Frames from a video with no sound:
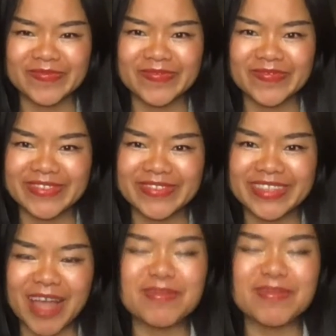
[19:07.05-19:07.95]
I
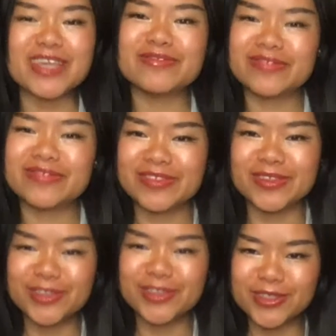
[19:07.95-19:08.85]
believe you
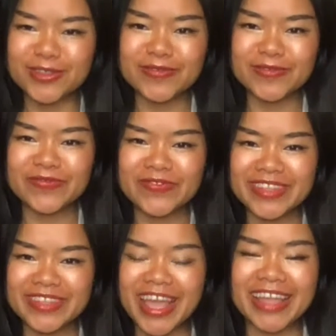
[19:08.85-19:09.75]
do. And
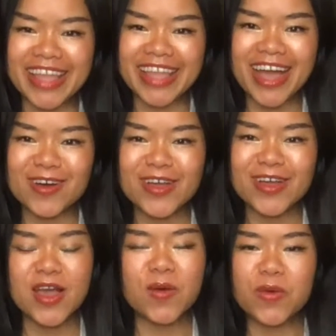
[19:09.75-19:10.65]
now,
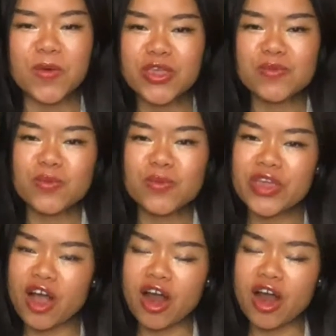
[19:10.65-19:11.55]
when we
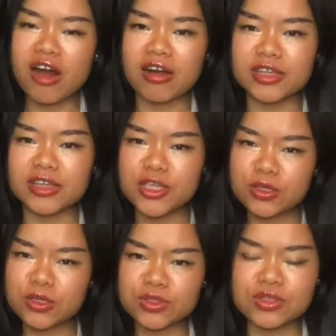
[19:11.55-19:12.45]
are used
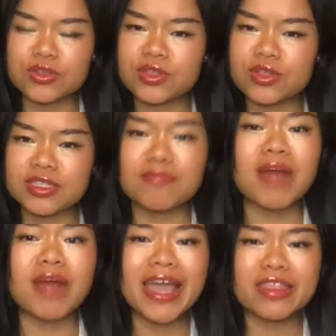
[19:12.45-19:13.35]
to this
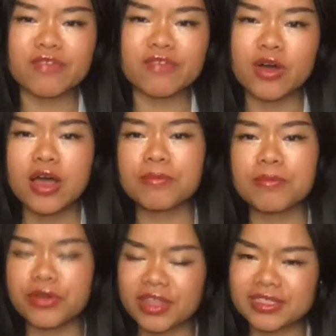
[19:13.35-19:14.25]
mindful breathing
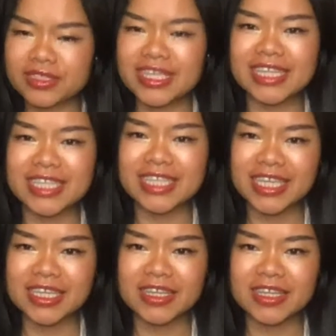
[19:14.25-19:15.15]
technique,
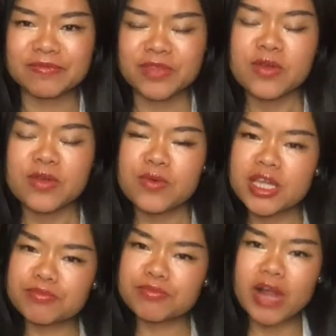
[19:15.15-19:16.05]
we can
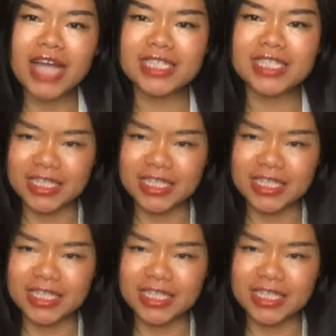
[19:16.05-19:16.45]
practice